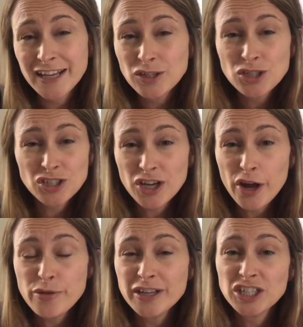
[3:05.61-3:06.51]
And you should
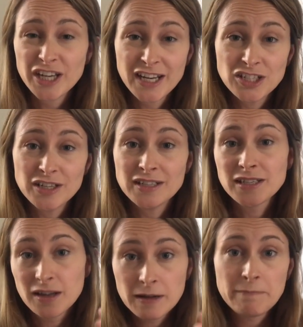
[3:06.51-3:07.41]
know that it
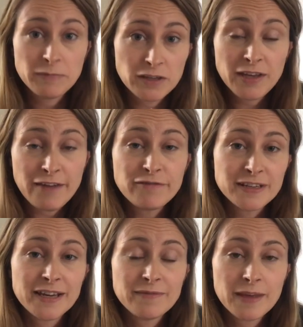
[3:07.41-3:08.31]
changes every
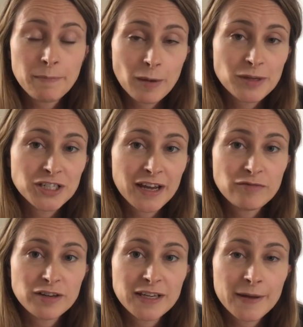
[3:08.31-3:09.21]
year. They publish it
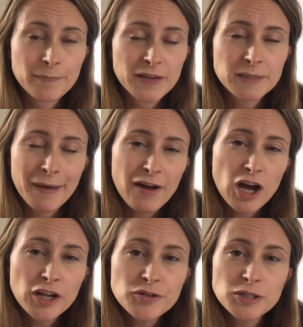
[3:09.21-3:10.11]
every year. It's about
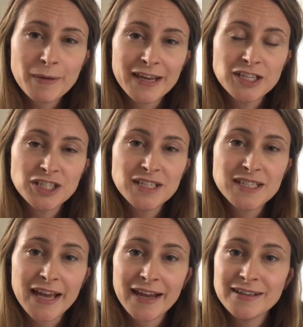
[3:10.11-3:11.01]
100
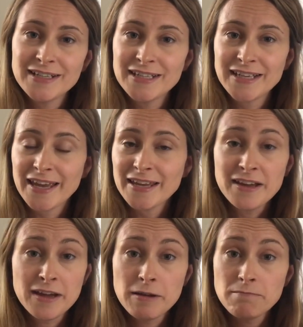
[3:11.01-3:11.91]
pages and it is a
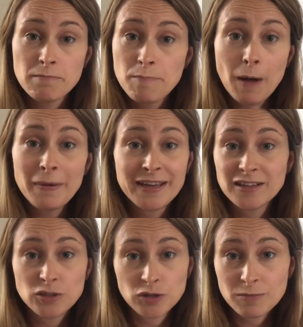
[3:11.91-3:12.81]

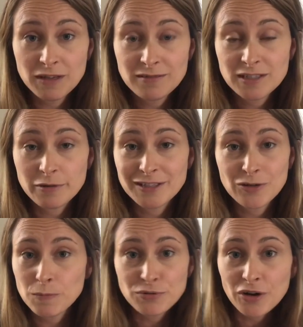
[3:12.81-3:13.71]
public document, so it's
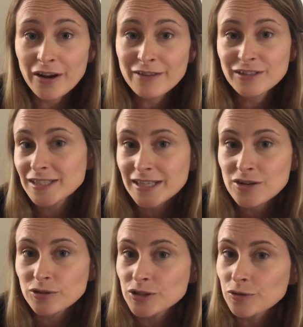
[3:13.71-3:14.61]
not a private
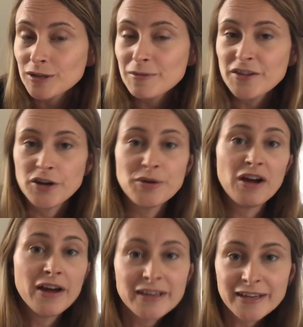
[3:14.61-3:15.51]
secret document that only
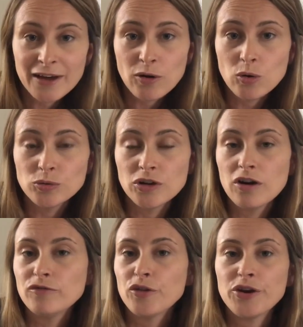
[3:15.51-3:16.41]
I can get hold
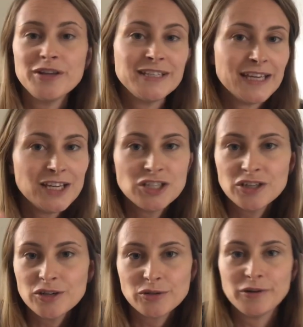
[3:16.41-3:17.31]
of or that only
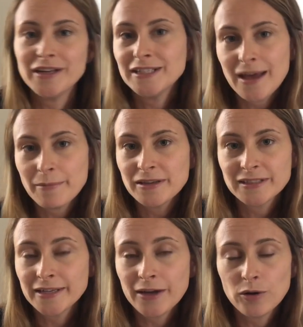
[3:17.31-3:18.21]
teachers or only examiners
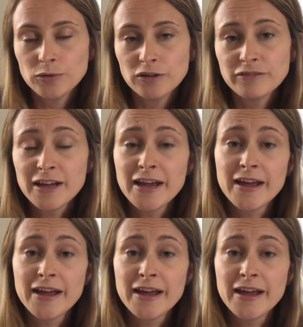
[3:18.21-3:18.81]
can get hold of.